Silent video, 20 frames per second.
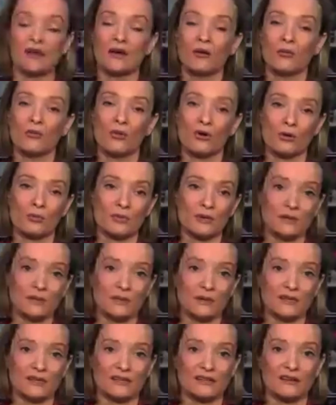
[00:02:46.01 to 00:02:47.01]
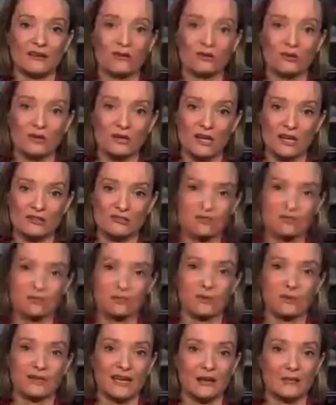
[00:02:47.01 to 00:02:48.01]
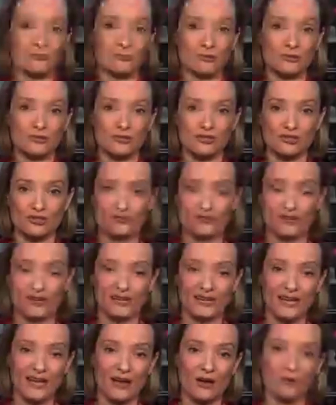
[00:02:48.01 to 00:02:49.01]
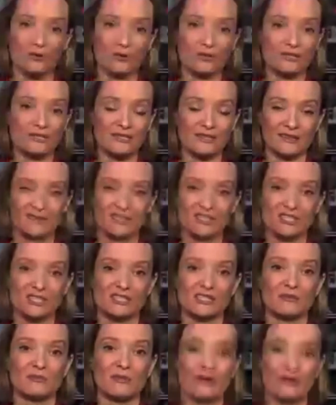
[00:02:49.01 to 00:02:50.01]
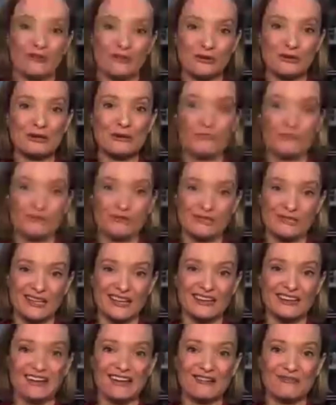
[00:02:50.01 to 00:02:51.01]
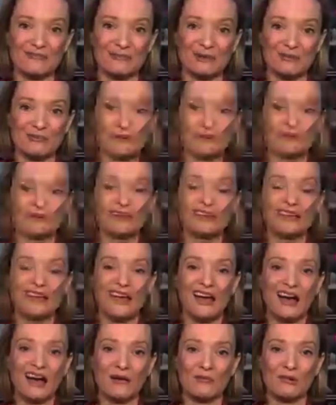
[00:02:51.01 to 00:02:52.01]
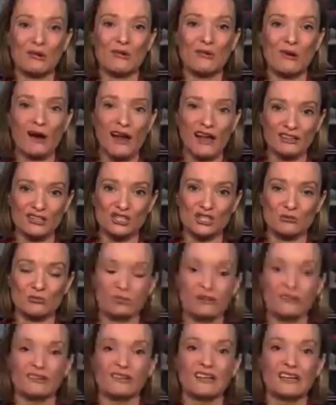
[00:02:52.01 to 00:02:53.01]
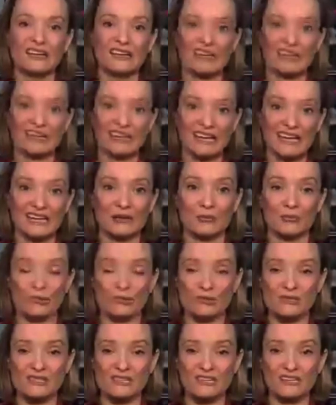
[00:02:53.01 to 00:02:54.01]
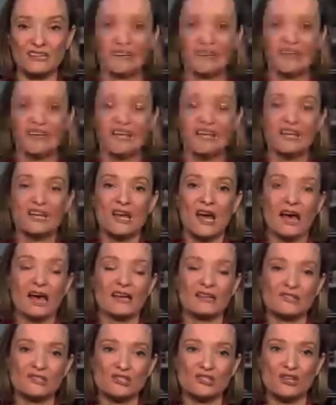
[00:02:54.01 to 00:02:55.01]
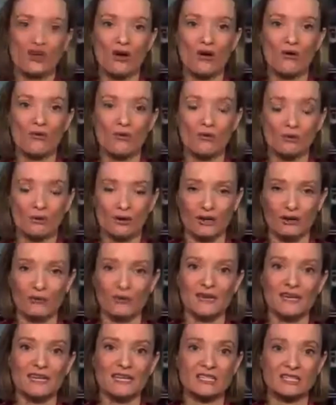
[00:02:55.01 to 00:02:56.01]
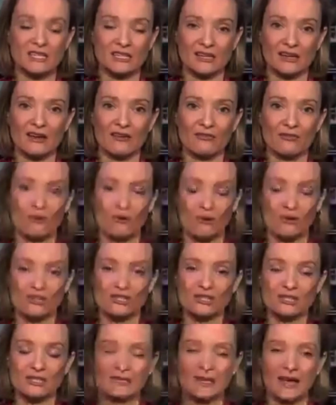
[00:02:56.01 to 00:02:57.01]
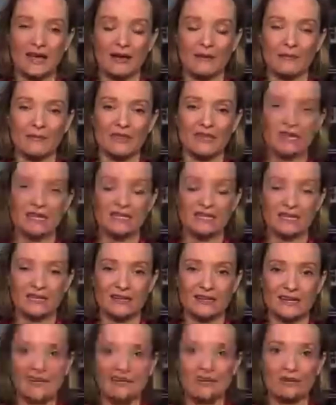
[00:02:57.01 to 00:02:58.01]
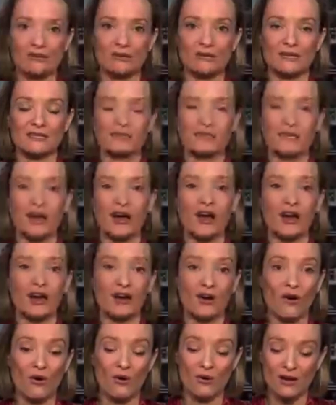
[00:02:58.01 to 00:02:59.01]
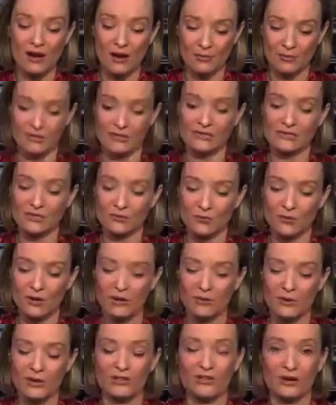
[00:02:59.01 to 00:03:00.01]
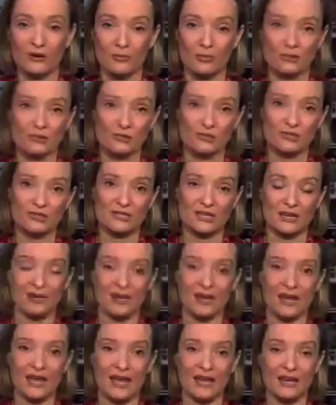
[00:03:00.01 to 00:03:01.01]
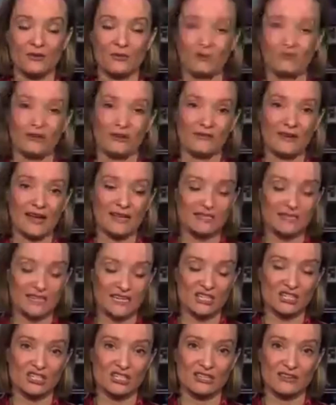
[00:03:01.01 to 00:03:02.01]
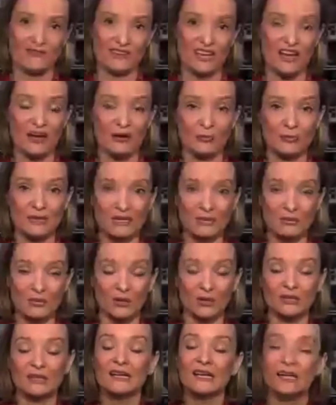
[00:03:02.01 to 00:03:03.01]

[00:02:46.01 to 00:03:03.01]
More people in our own country will get boosters right now. We're still at just above 30% of people um, who are eligible getting boosted. Uh, so, you know, we need to, of course, um, continue to increase our own numbers with, with our boosters and, and, with our vaccinations of young people.